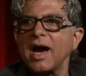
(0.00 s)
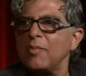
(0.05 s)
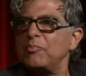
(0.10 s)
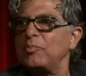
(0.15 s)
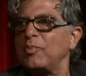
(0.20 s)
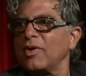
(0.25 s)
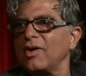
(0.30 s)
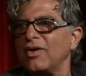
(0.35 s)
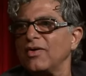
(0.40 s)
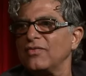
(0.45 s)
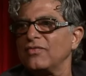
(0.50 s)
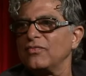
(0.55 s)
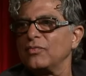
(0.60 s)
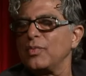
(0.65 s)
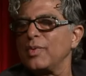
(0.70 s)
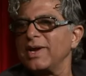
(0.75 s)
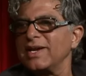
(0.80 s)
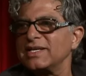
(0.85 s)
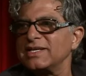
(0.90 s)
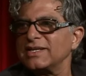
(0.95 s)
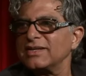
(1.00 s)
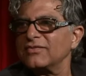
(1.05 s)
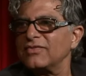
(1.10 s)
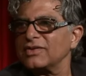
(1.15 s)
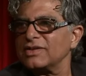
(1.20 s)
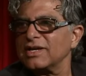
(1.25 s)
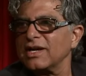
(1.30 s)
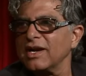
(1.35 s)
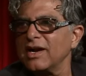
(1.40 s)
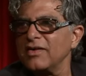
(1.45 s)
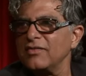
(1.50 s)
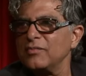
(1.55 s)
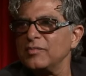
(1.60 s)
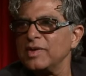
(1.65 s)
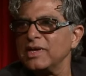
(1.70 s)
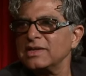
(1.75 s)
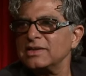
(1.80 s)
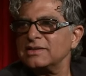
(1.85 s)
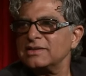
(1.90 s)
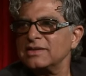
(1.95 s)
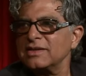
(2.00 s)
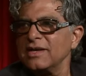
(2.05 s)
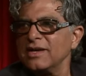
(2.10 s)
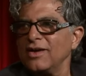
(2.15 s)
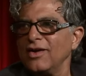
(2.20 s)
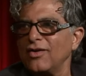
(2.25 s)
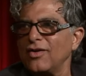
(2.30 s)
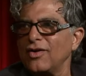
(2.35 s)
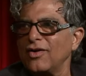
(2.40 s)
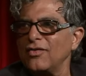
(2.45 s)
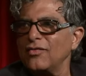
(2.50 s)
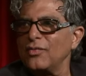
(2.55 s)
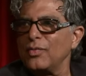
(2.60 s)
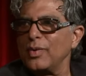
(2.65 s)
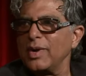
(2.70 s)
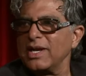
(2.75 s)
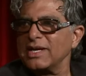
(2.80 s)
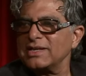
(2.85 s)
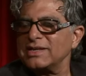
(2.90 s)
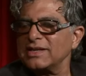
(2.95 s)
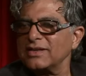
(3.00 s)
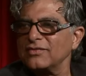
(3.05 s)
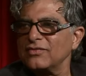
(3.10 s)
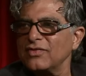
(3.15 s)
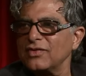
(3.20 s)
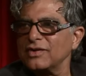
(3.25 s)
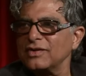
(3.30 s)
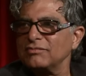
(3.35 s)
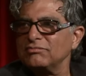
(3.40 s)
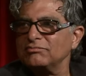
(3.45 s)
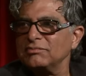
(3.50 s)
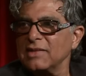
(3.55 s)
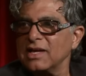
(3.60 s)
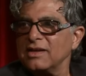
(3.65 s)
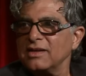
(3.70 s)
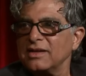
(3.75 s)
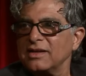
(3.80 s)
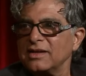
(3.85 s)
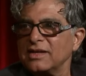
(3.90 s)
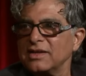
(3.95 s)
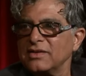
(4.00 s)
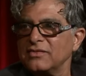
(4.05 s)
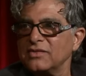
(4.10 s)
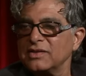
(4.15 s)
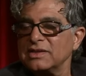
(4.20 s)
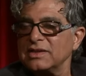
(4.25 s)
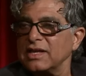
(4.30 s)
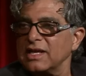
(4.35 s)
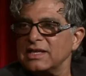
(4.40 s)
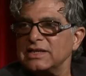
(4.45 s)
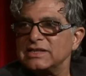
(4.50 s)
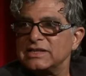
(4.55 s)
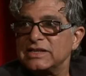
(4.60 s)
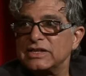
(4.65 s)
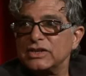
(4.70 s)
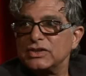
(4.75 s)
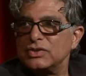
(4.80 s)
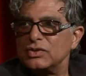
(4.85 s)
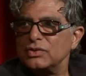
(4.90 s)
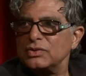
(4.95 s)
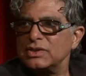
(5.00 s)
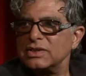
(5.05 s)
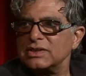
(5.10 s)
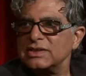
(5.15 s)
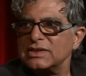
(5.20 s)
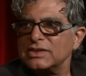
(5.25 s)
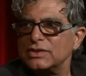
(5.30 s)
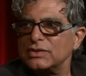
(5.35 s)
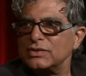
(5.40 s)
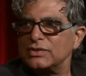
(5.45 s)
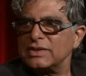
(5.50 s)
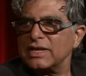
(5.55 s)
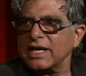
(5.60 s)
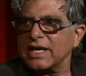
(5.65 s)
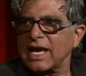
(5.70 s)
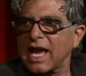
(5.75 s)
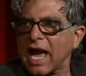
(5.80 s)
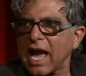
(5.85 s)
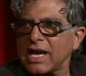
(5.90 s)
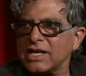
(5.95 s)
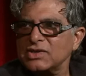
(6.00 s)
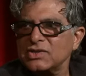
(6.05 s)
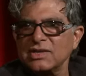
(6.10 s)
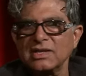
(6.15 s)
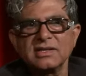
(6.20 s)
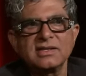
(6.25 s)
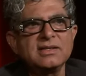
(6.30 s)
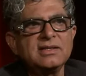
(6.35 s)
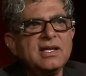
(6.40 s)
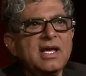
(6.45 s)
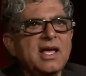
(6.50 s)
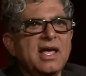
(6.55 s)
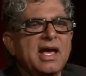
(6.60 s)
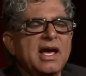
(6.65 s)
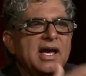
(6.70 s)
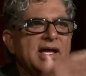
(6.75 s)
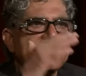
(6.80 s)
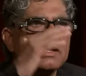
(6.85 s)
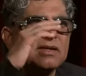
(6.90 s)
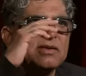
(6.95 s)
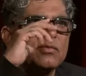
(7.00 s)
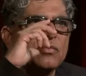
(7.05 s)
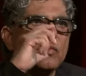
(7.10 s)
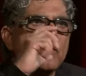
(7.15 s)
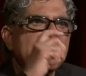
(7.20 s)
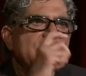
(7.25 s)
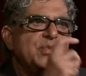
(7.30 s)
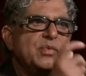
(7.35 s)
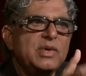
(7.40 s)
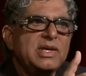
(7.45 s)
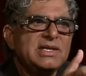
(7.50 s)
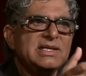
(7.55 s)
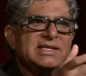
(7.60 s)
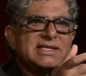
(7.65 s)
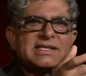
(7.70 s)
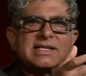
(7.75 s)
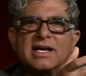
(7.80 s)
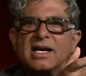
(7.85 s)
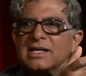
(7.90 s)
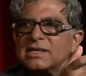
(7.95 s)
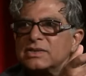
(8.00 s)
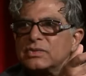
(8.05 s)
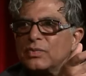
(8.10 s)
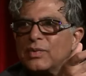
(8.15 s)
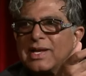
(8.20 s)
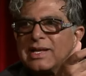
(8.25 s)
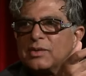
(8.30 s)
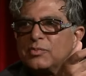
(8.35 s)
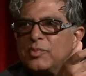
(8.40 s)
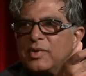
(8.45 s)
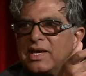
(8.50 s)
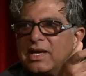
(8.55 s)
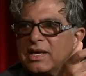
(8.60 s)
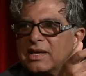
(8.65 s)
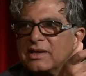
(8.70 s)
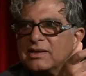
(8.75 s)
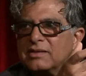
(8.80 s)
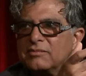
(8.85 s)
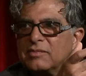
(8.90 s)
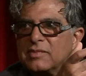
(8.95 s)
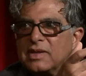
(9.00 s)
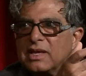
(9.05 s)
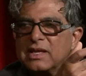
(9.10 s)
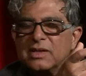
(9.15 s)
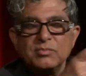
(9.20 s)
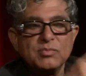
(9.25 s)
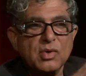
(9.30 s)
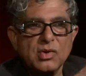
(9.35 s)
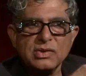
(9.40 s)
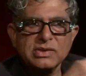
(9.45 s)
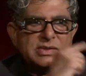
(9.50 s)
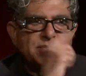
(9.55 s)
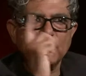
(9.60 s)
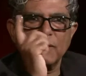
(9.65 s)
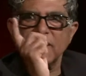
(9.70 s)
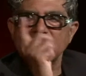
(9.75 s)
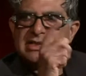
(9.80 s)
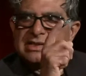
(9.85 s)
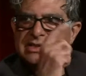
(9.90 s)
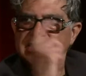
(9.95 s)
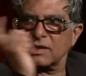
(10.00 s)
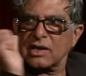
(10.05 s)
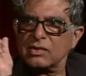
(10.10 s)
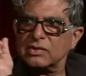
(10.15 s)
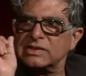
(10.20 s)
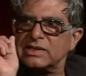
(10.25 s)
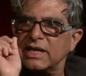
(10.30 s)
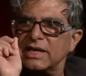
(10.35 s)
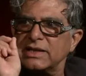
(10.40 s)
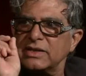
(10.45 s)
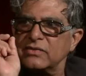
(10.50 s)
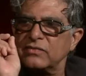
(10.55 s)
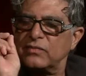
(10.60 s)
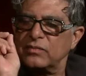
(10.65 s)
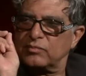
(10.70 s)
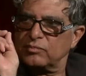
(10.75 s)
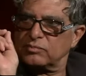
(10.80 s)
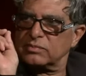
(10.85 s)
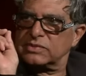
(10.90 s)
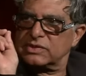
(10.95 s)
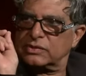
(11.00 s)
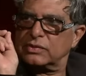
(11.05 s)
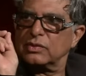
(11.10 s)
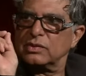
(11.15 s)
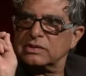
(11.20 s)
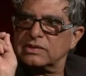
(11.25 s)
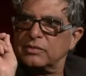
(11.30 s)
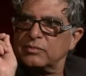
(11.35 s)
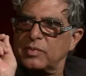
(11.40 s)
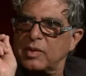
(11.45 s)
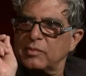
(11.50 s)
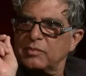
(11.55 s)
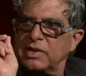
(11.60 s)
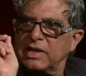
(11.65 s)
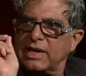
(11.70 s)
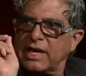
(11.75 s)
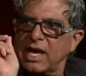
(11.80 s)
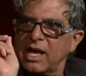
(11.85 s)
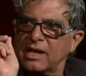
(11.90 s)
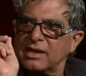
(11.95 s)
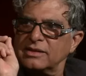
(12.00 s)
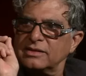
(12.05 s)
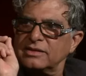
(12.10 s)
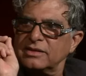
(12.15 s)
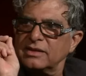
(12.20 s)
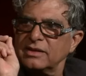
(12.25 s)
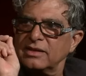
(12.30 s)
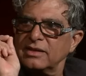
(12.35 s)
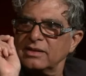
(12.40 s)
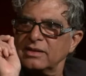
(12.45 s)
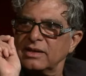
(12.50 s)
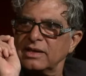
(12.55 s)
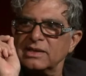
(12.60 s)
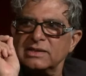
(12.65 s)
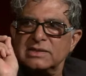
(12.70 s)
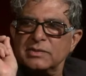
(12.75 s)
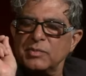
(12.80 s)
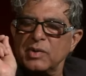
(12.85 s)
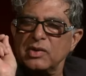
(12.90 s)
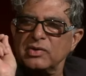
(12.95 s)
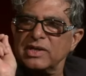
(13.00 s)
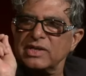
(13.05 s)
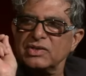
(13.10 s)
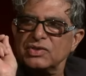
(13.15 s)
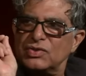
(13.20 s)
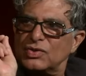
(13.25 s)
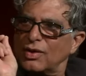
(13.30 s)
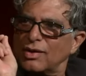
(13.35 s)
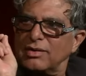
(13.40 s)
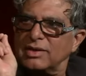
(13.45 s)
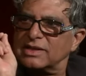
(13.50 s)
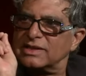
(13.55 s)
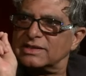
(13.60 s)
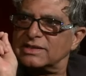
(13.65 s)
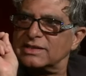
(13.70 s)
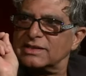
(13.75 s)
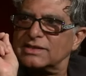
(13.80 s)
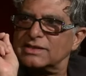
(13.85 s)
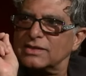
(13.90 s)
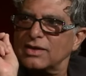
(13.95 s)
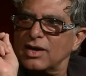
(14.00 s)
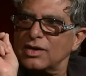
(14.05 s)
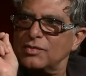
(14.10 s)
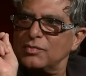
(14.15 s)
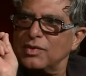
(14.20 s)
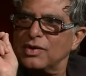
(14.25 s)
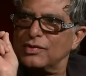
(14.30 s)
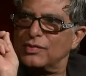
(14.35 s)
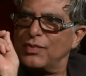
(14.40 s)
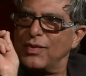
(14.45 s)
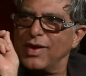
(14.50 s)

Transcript: up of waiting for the government, of waiting for even institutions to take action. And when we discuss well-being, in most places outside of schools of public health, it's about insurance. It's not about